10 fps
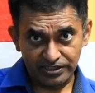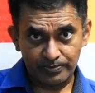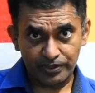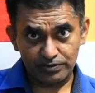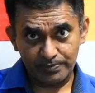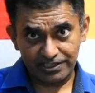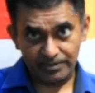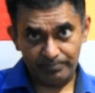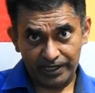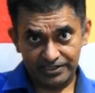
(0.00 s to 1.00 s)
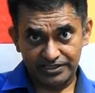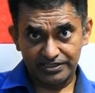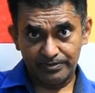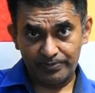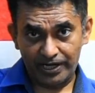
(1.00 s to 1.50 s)
the prospective
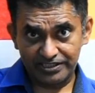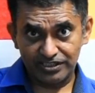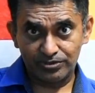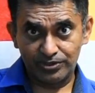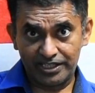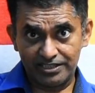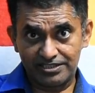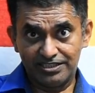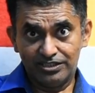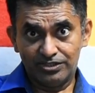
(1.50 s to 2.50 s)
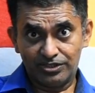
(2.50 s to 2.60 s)
partner, the partner who has